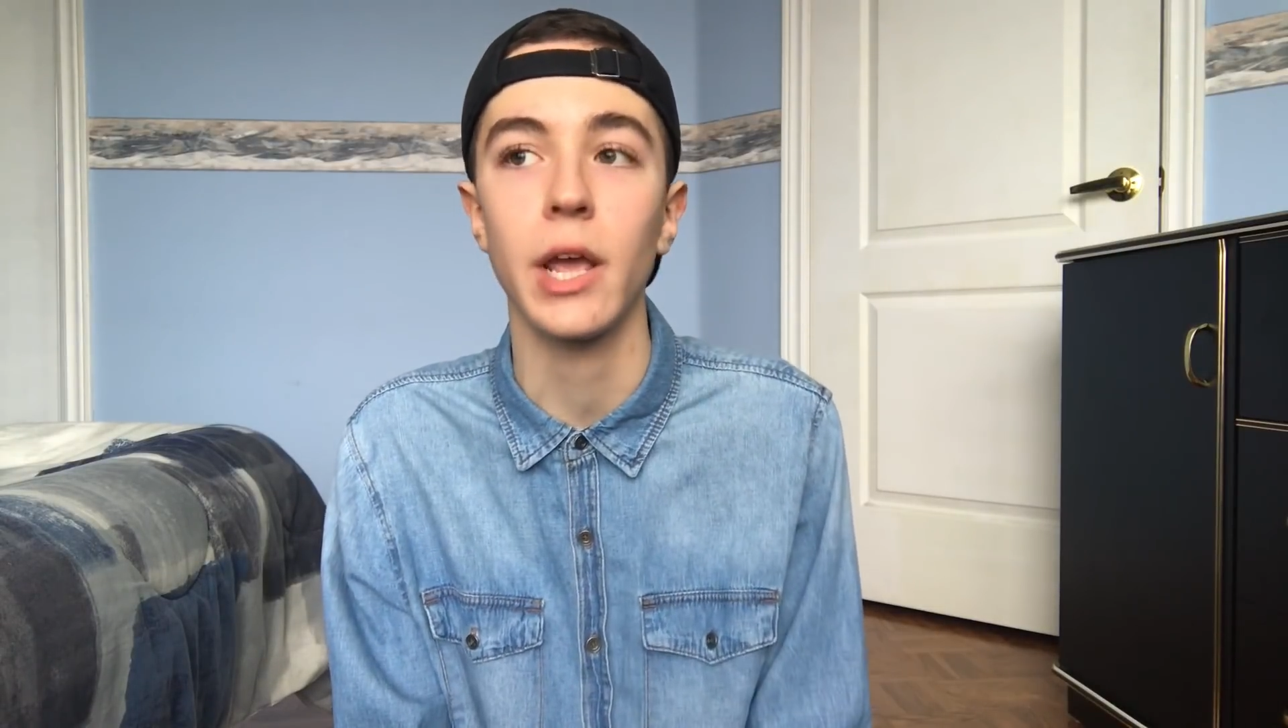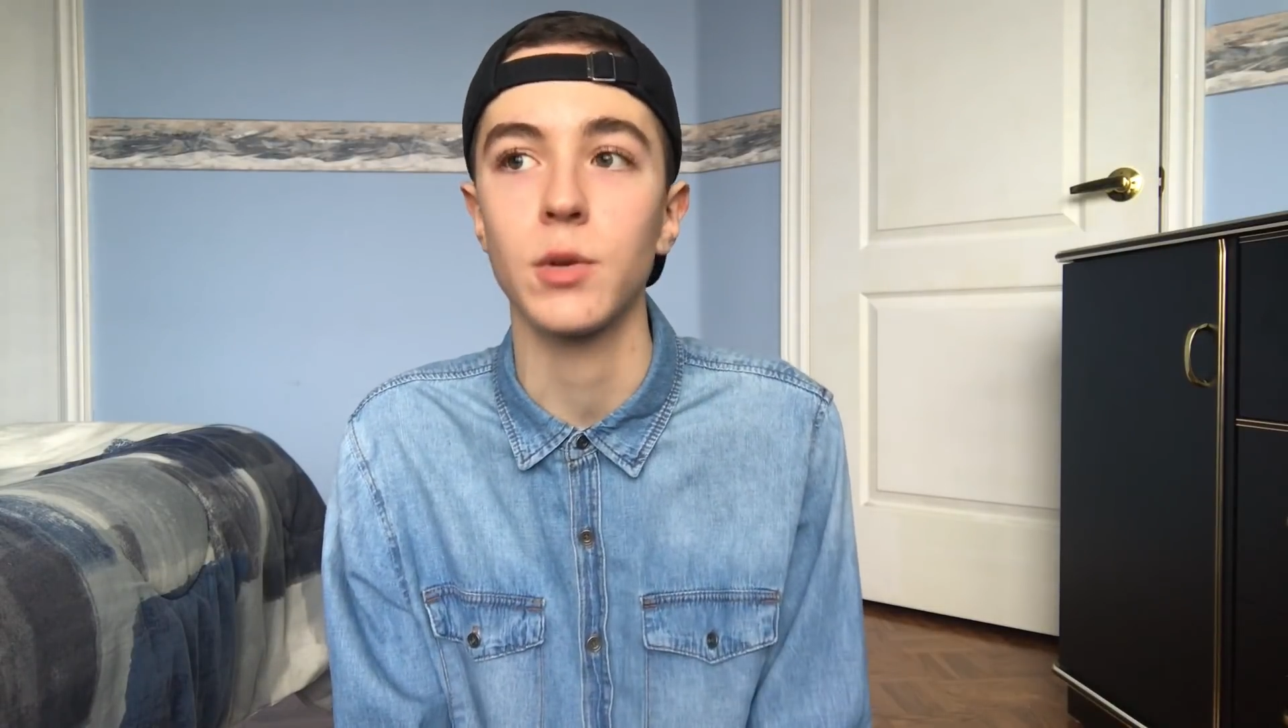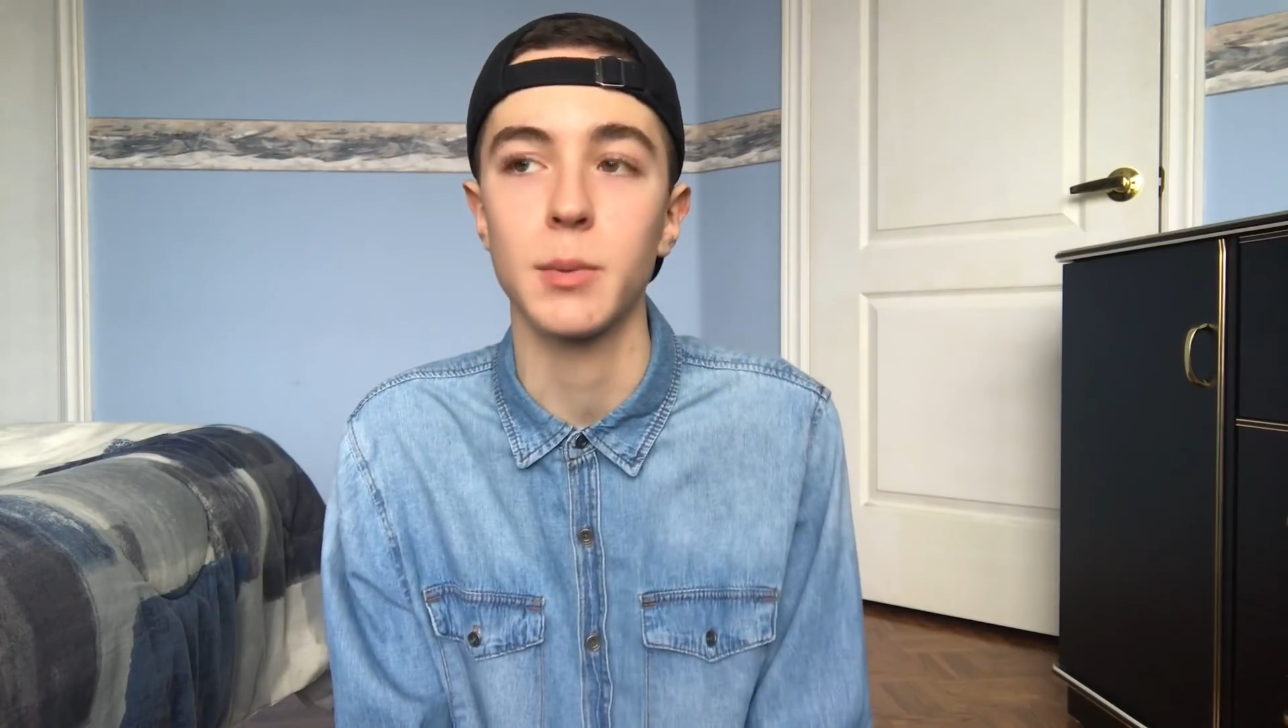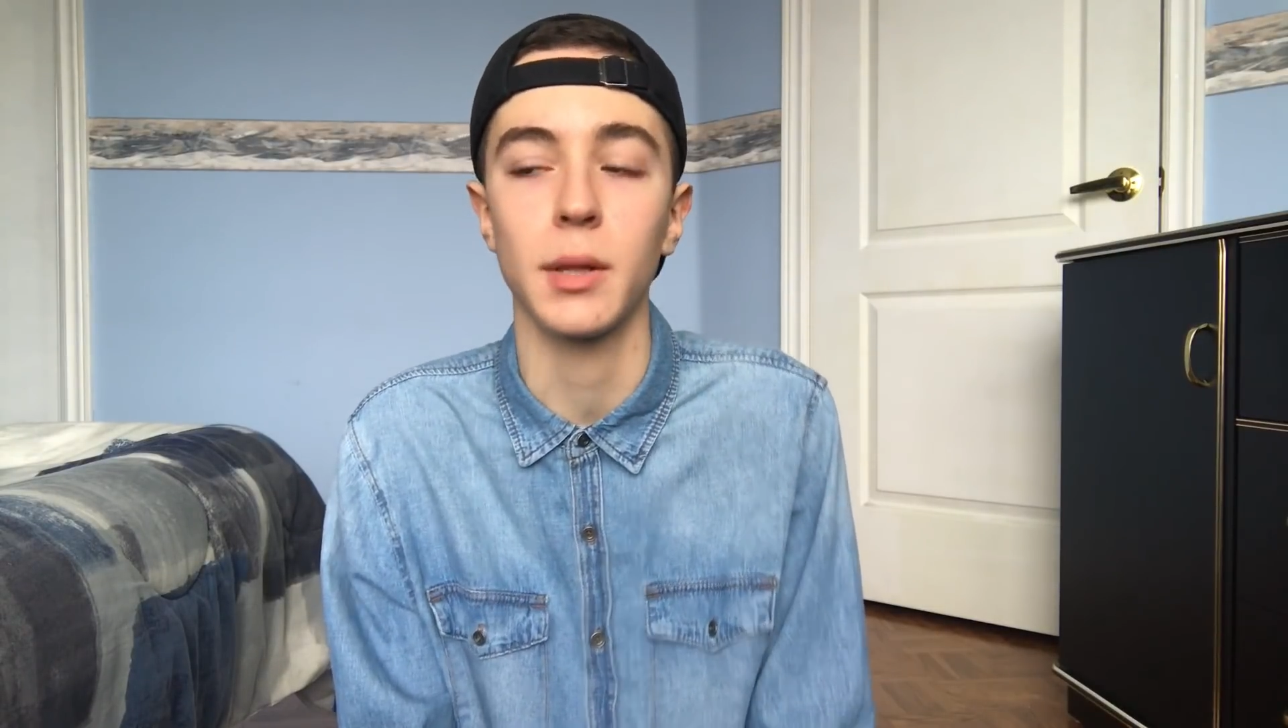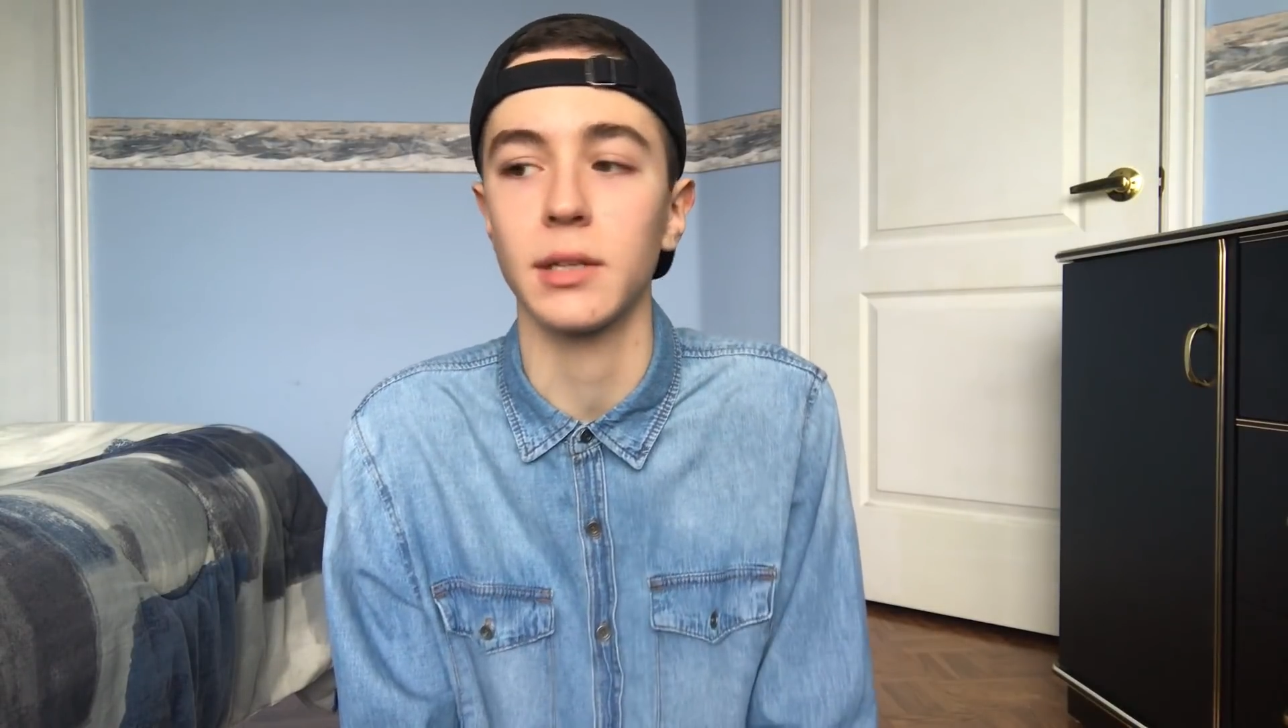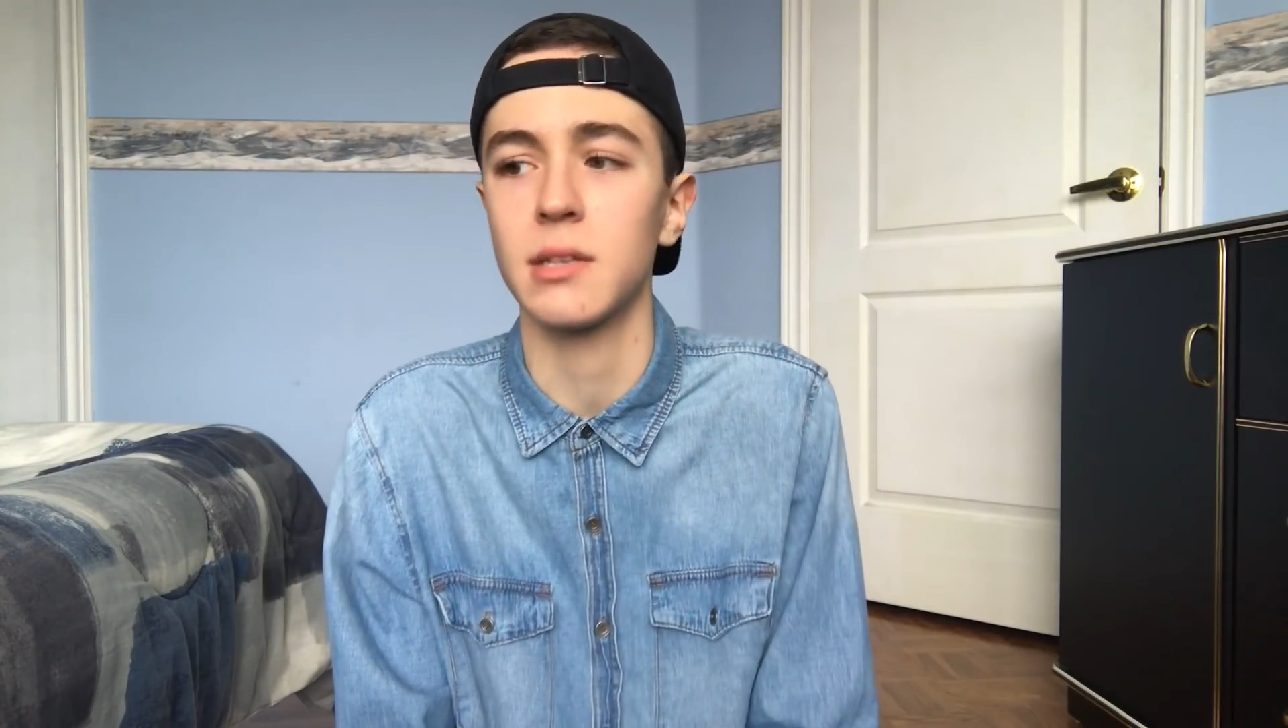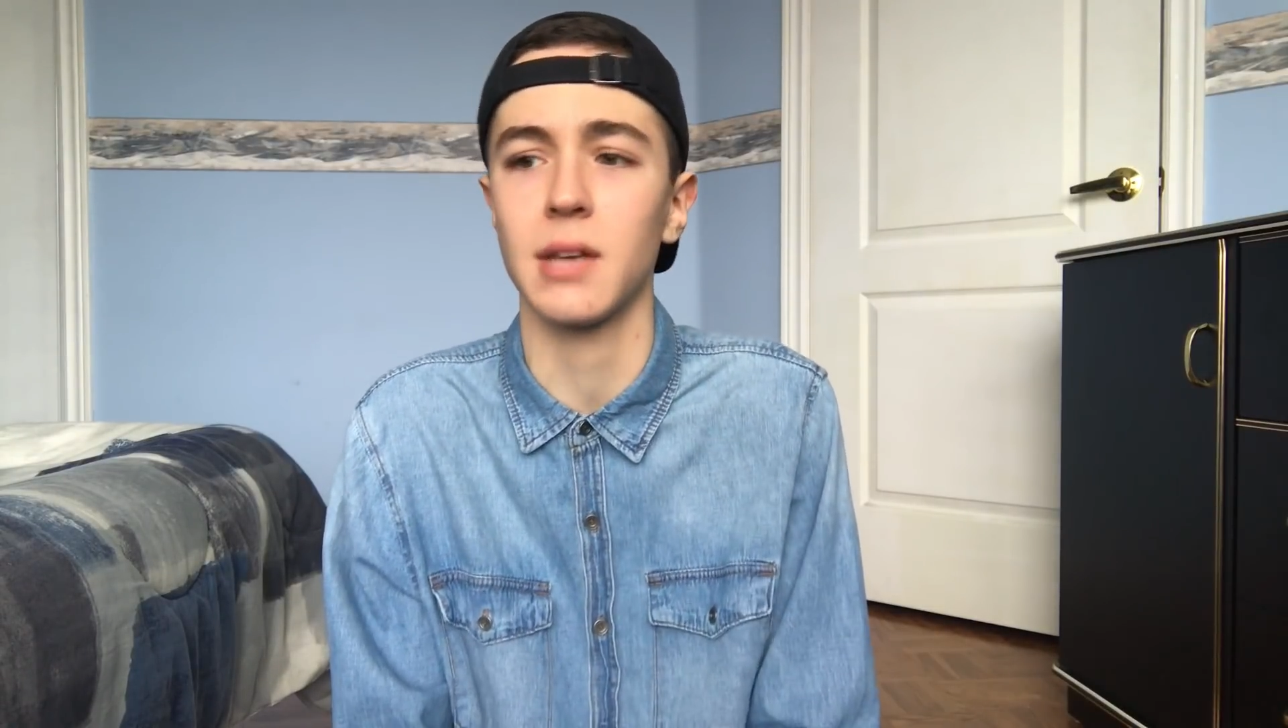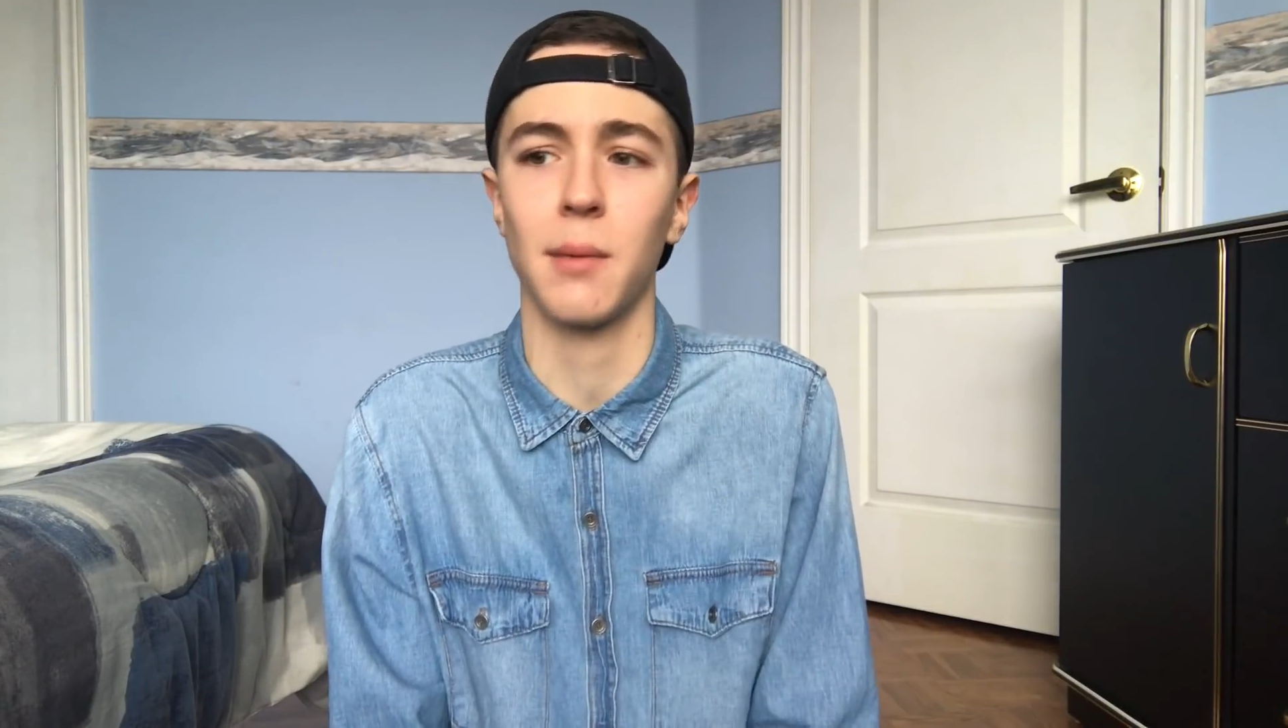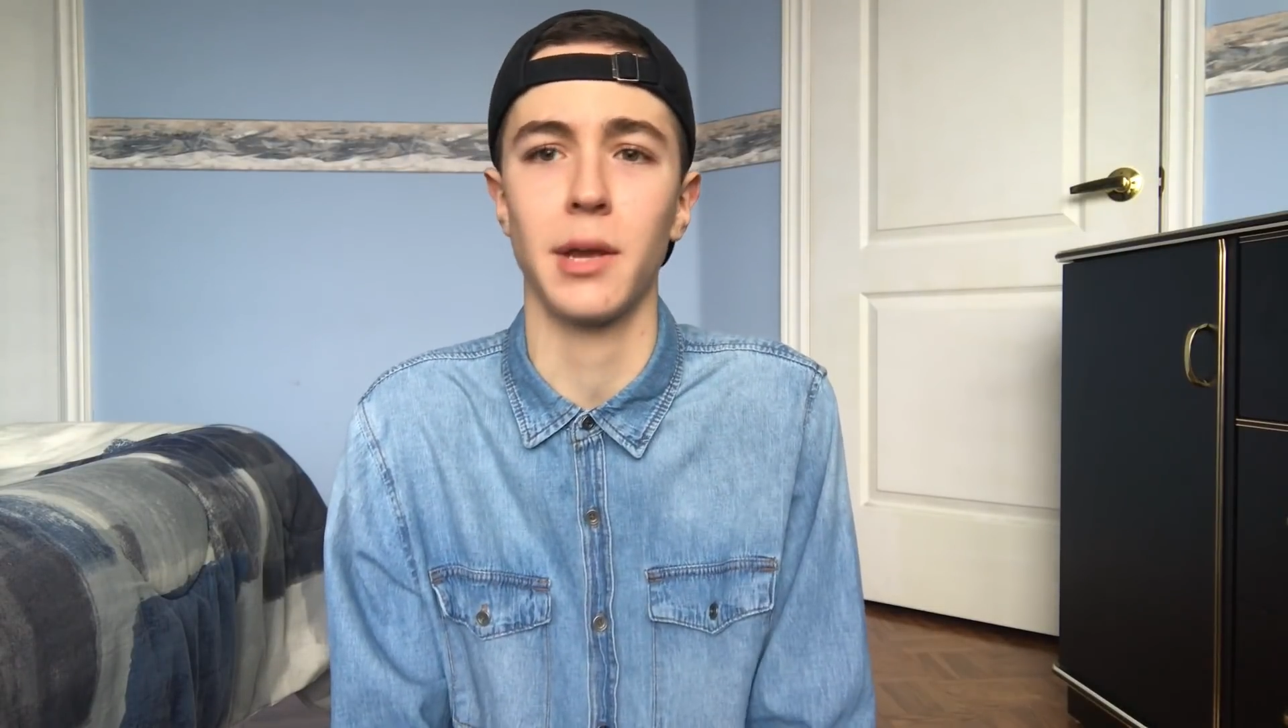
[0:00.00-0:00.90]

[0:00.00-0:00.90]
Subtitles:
It was about like this guy